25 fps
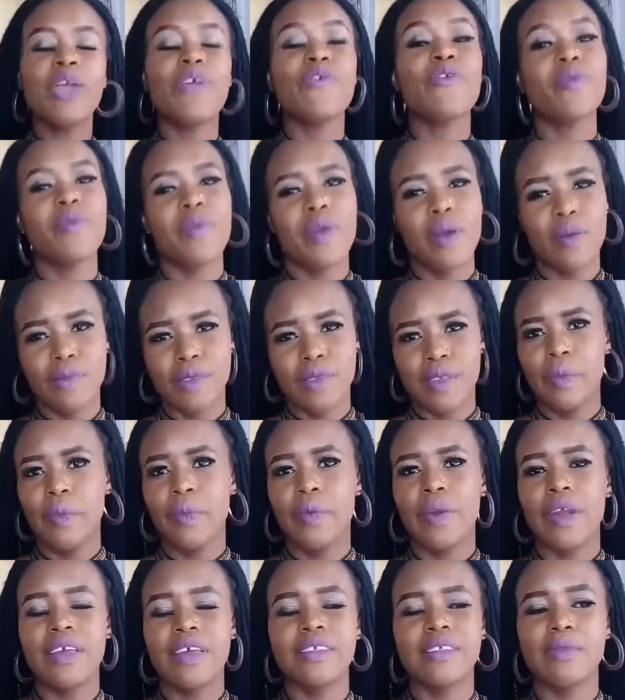Even me, I'm
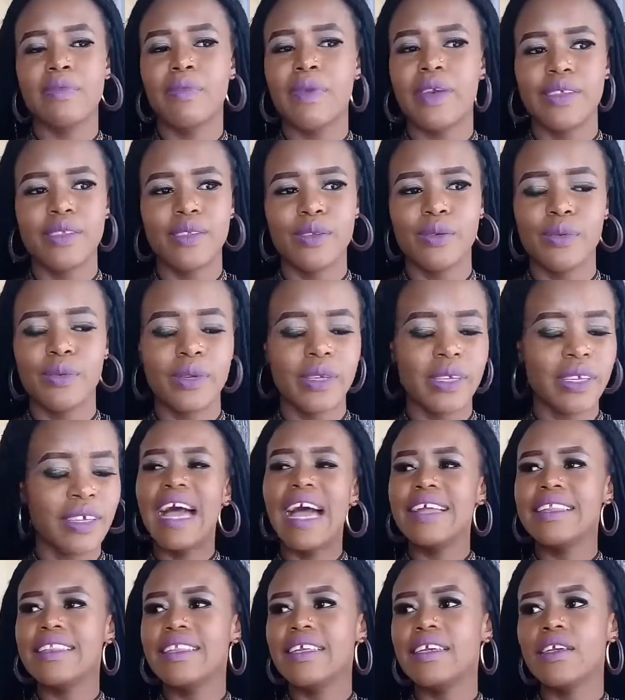surprised, by the way.
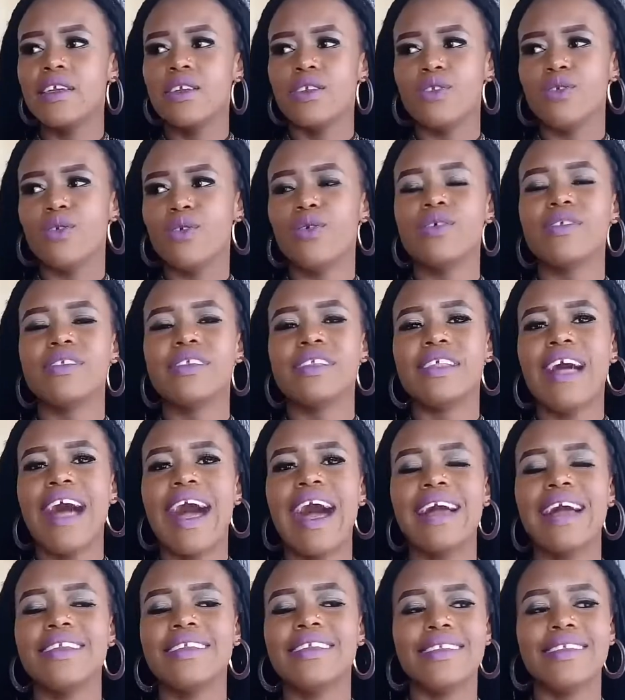I think it goes
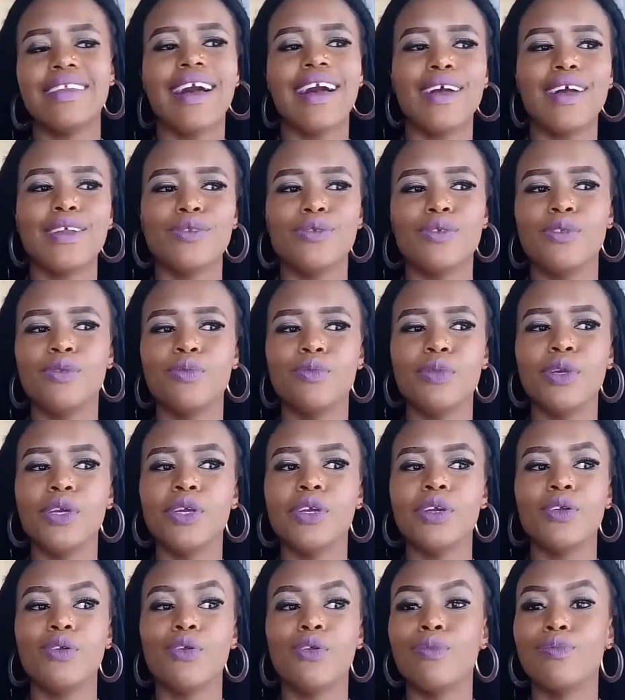hand in hand with
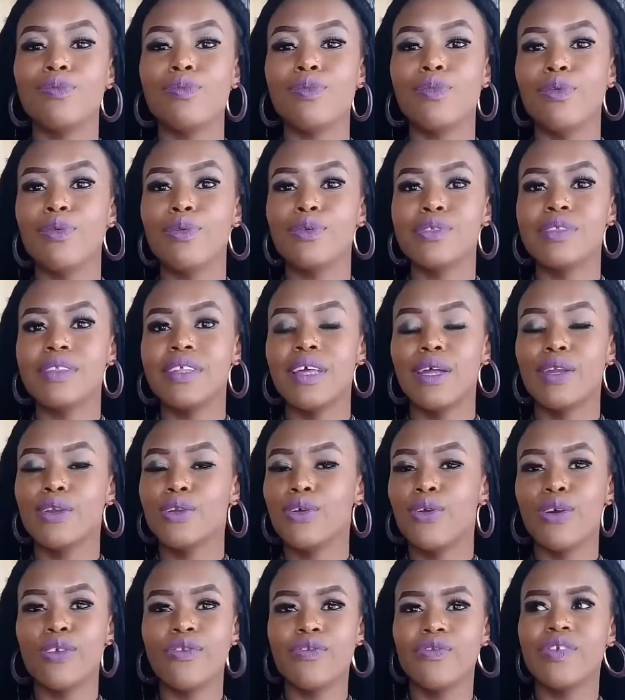being composed
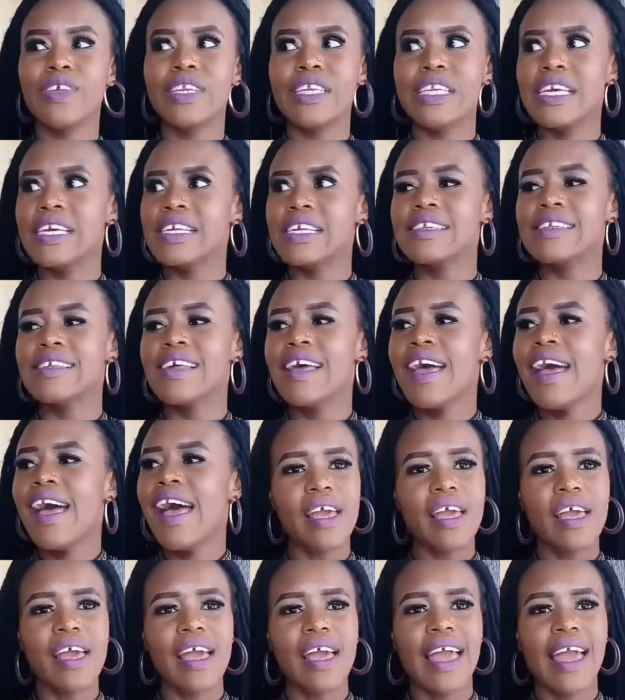and confident.
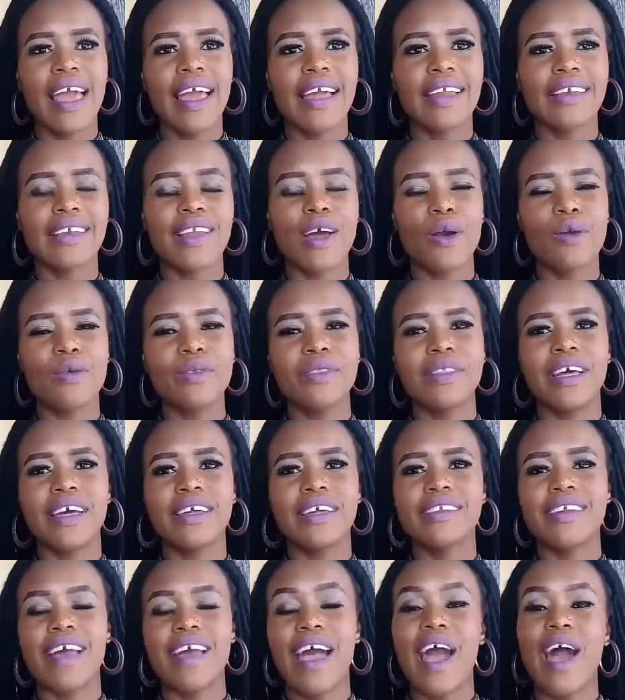And now
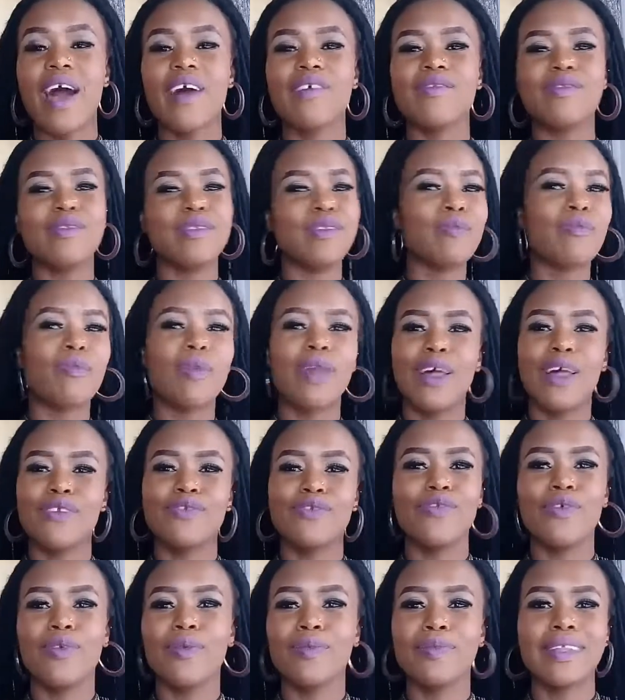that I have this
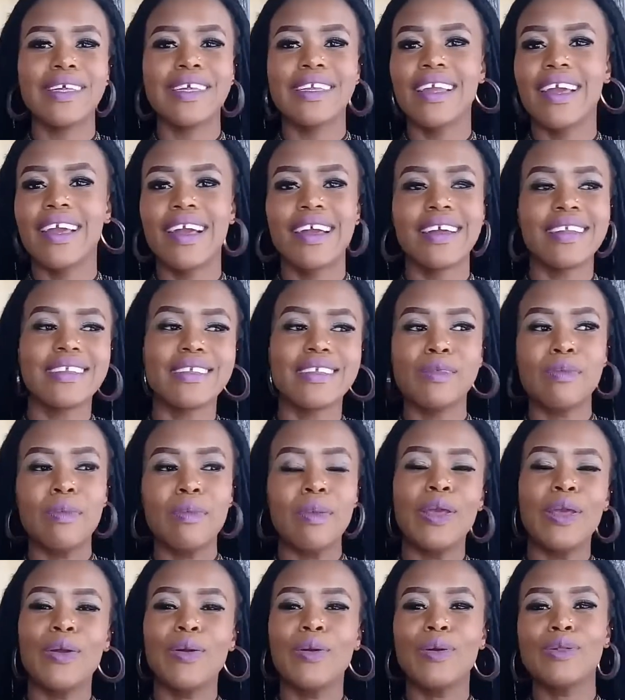platform, then I can
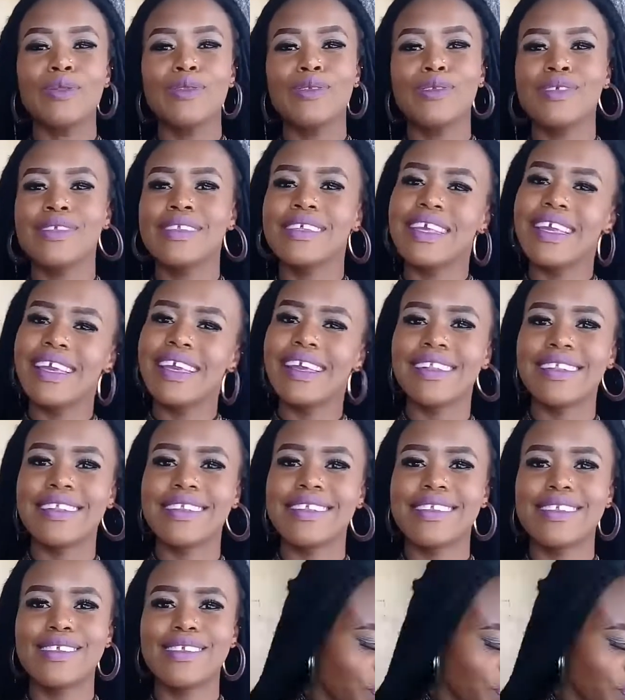display all those skills.